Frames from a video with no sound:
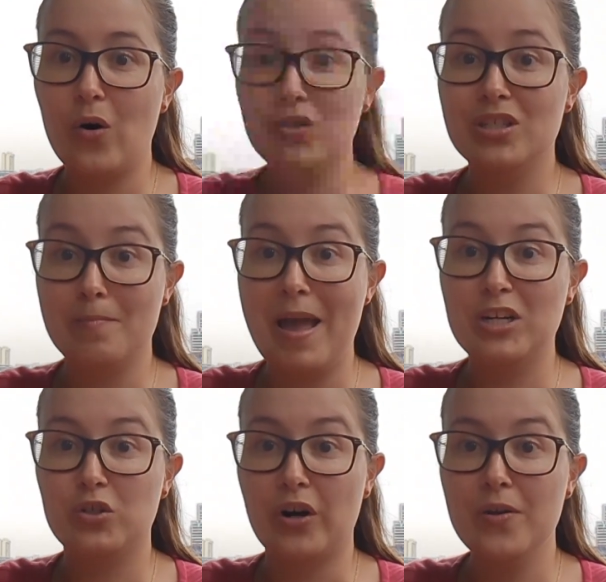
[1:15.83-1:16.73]
onto the
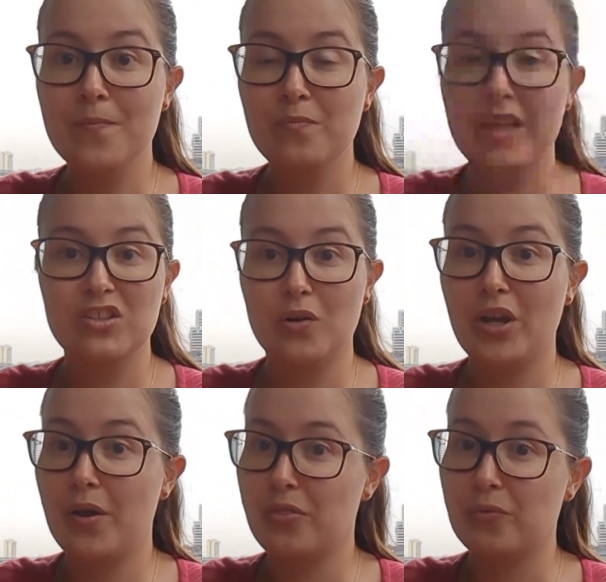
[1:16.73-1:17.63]
metro, so
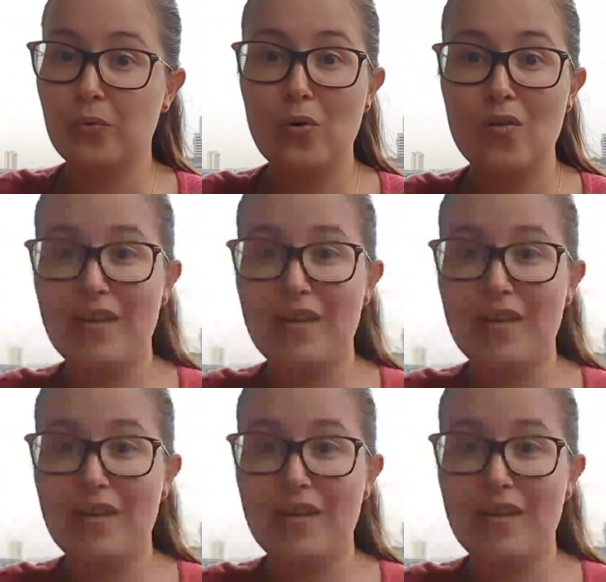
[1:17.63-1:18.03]
going through all